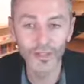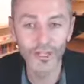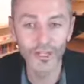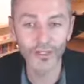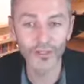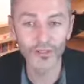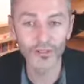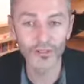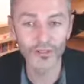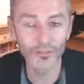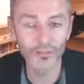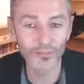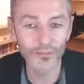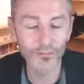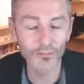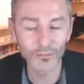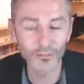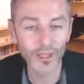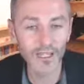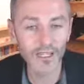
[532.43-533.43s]
and you can
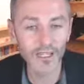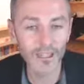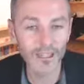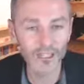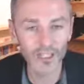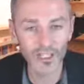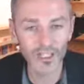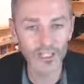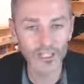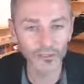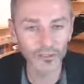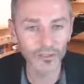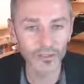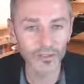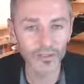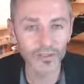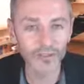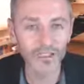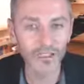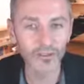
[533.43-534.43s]
make it, change a few
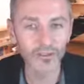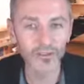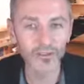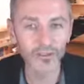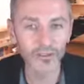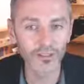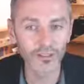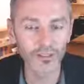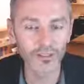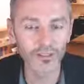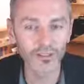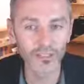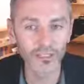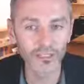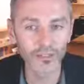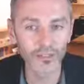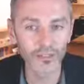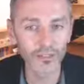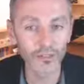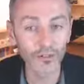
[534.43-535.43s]
details so that it's
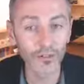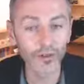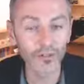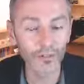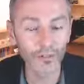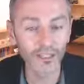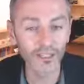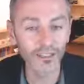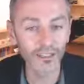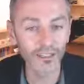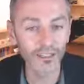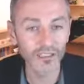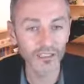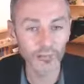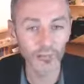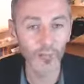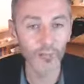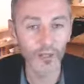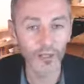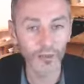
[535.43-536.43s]
not
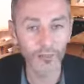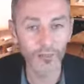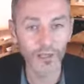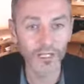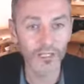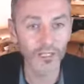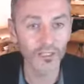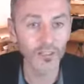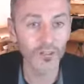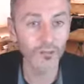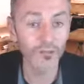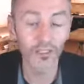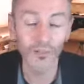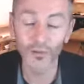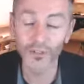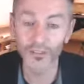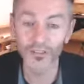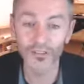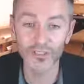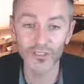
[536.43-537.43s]
recognizable by the patient, it'd be
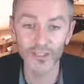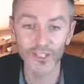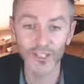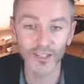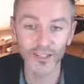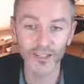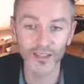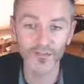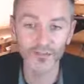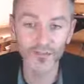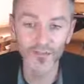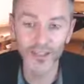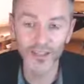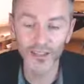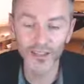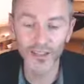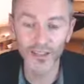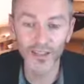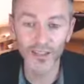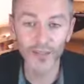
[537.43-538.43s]
great to share
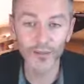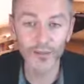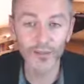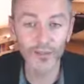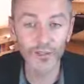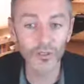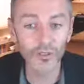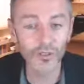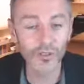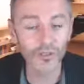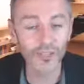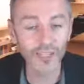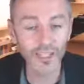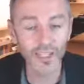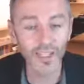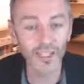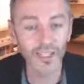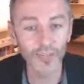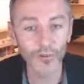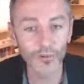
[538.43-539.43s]
that. You could
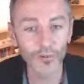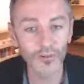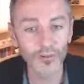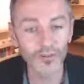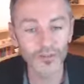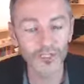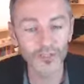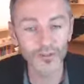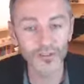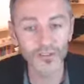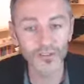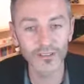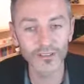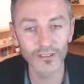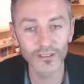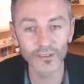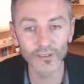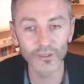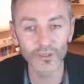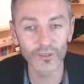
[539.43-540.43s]
tag anyone who's interested in
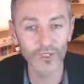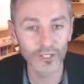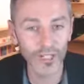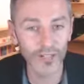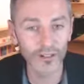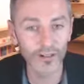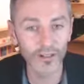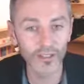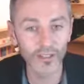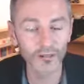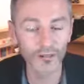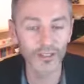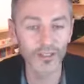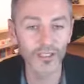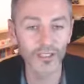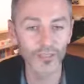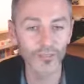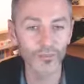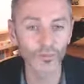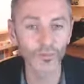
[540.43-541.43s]
this or share it if you
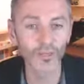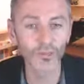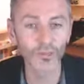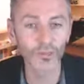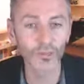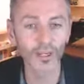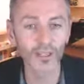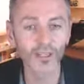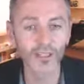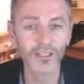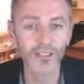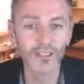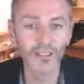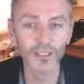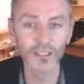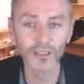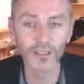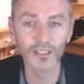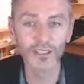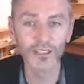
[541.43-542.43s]
think it's worthwhile.
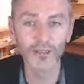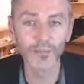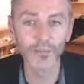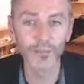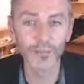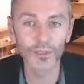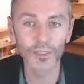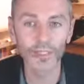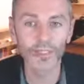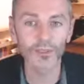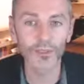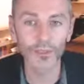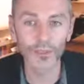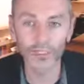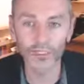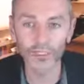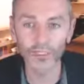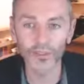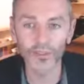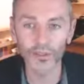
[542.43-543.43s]
But that's
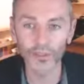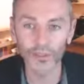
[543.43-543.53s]
my kind of